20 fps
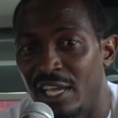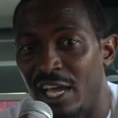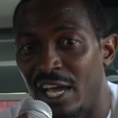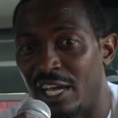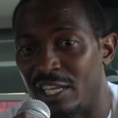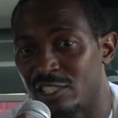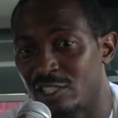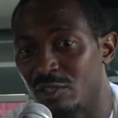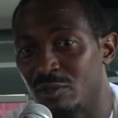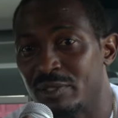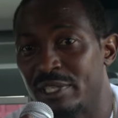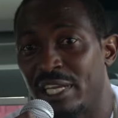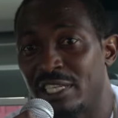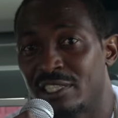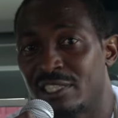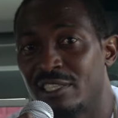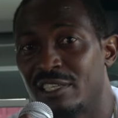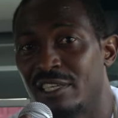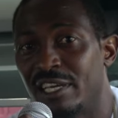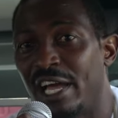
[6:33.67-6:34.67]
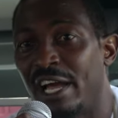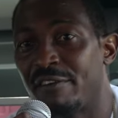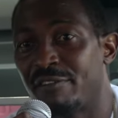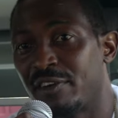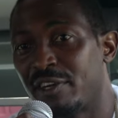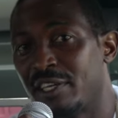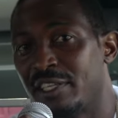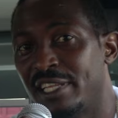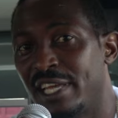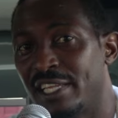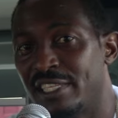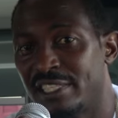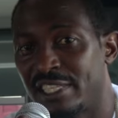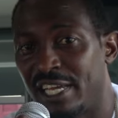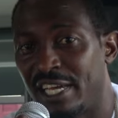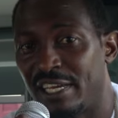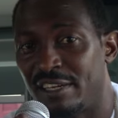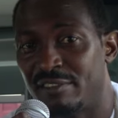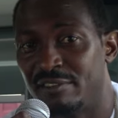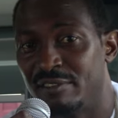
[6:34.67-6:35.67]
Uh, so that's the Africa that I've
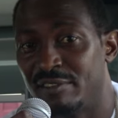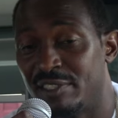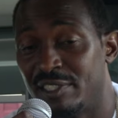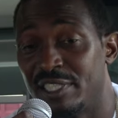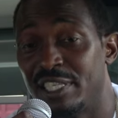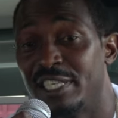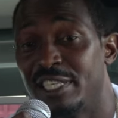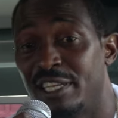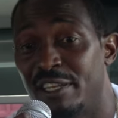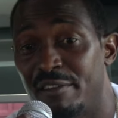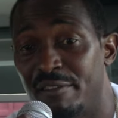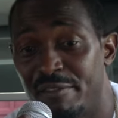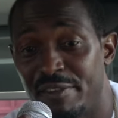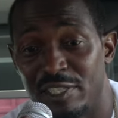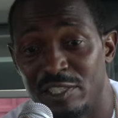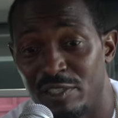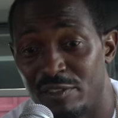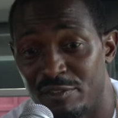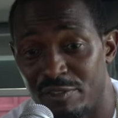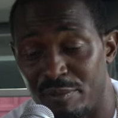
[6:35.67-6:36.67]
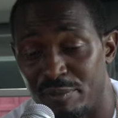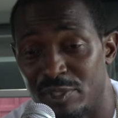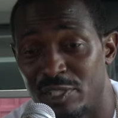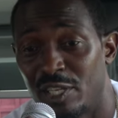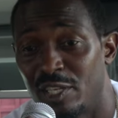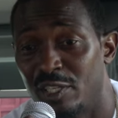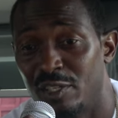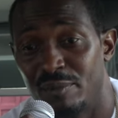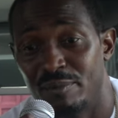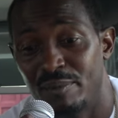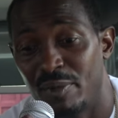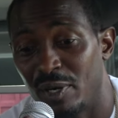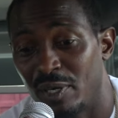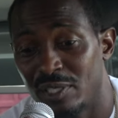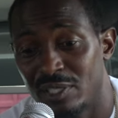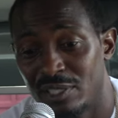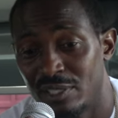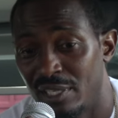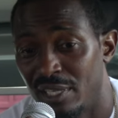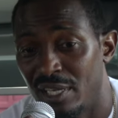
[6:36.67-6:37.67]
uh, seen and envisioned from studying
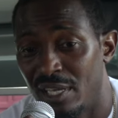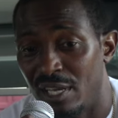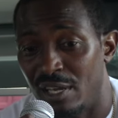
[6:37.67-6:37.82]
books